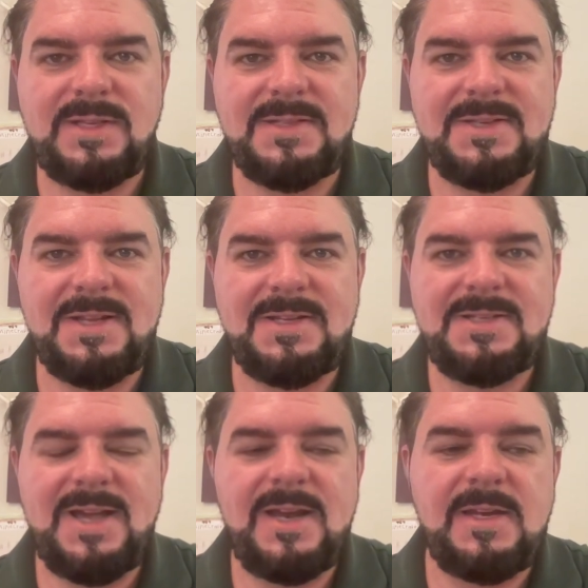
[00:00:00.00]
Let's get
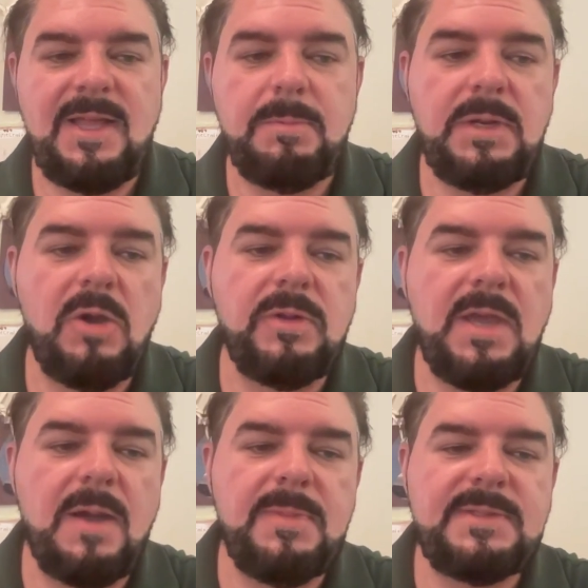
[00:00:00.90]
excited. Let me know in the
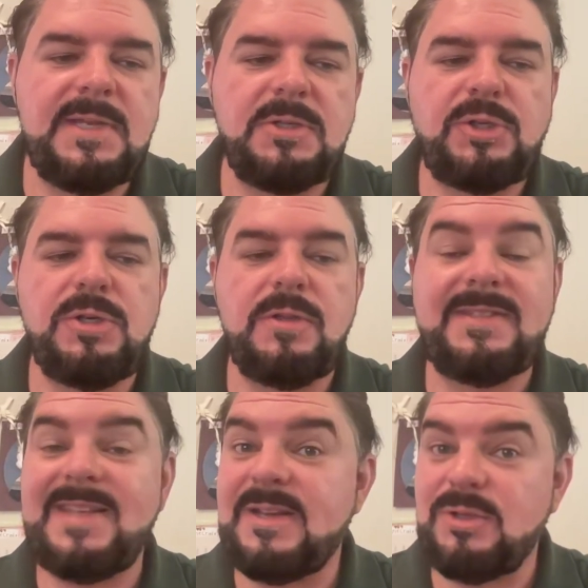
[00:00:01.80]
comment section
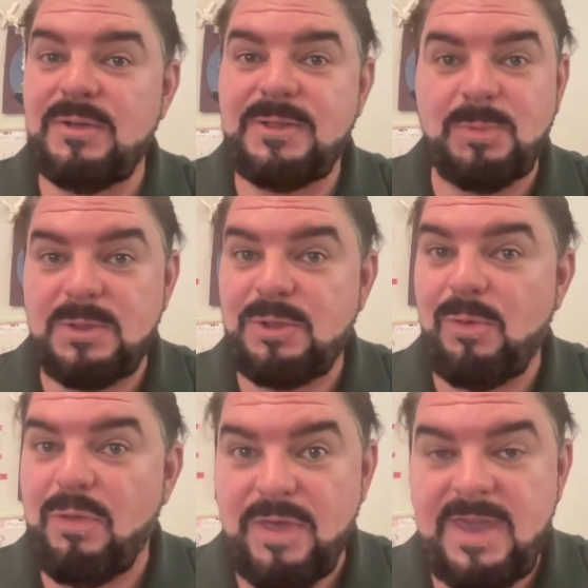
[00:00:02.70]
sections what
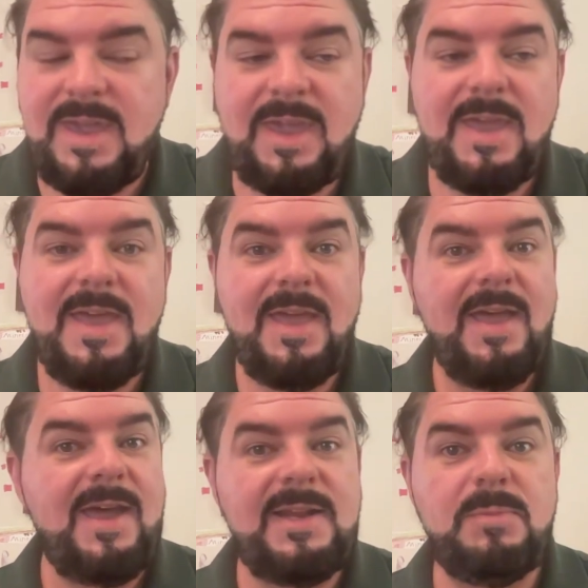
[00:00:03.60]
you think.
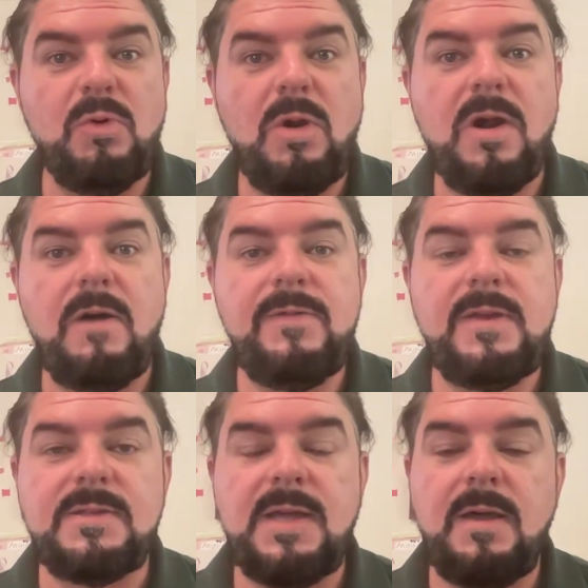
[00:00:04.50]
I need more coffee,
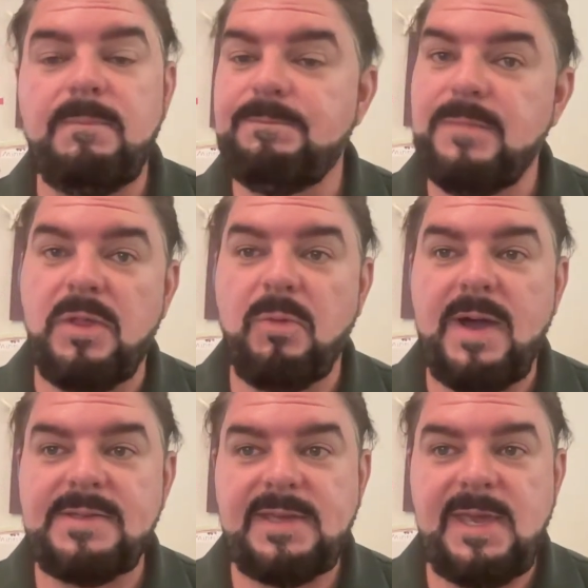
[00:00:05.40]
because
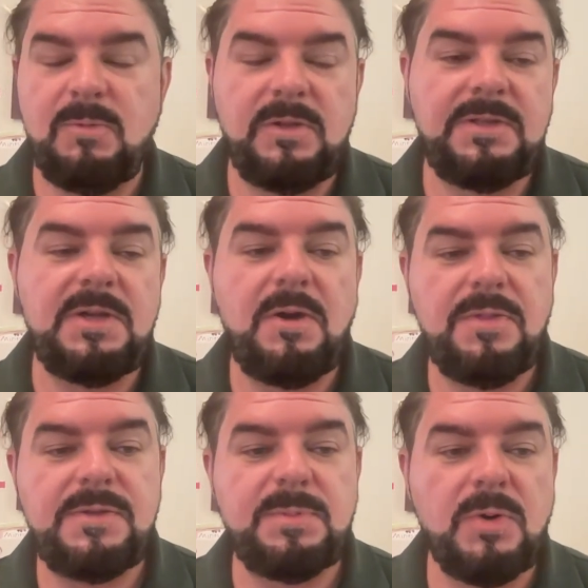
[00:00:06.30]
otherwise I can't really talk
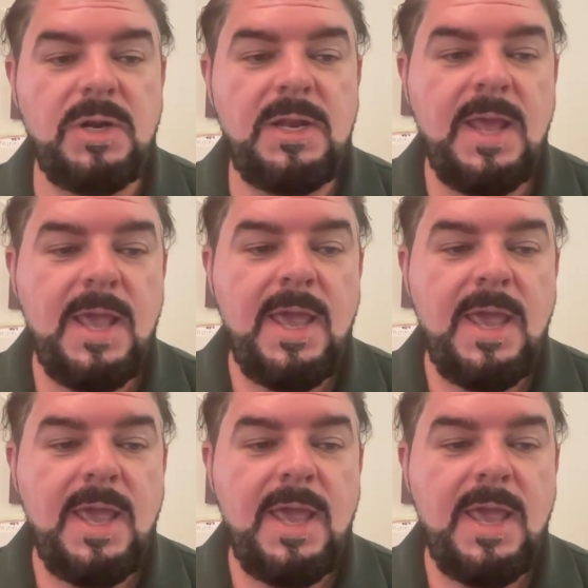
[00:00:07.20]
this morning.